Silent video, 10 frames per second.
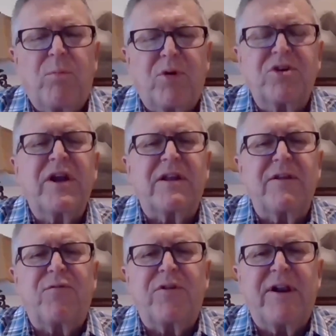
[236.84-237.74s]

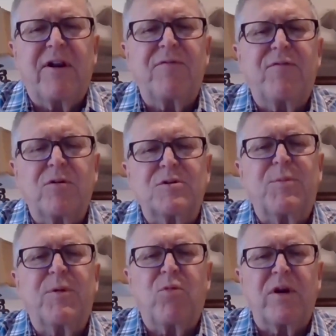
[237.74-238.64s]
particularly for dairy folks,
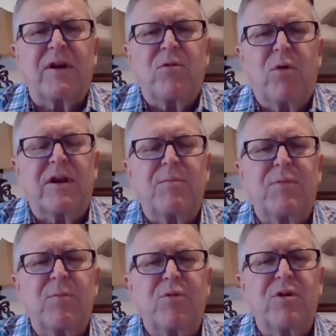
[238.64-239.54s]
but what can
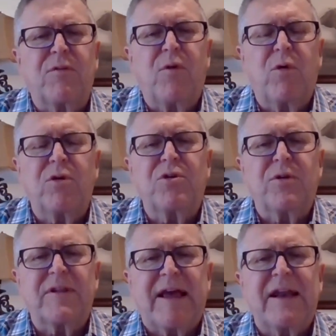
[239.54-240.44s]
people look forward
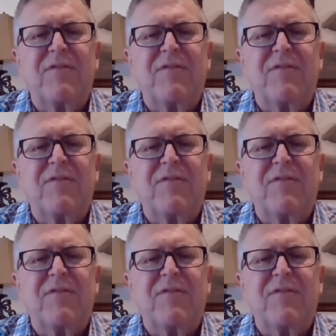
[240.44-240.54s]
to at that